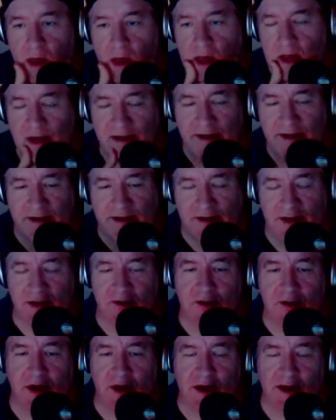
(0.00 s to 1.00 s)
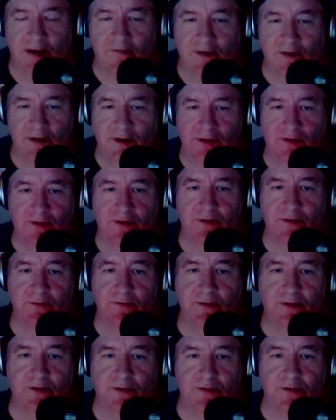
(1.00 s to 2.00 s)
It's just that you're not having those
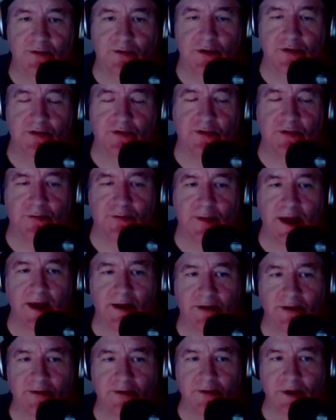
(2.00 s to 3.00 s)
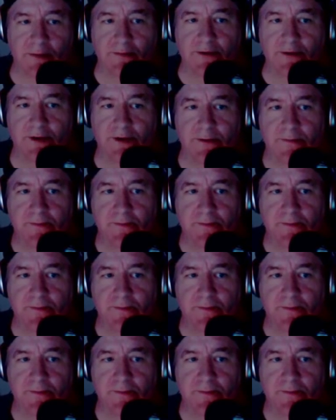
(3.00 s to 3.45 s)
traumatic dreams.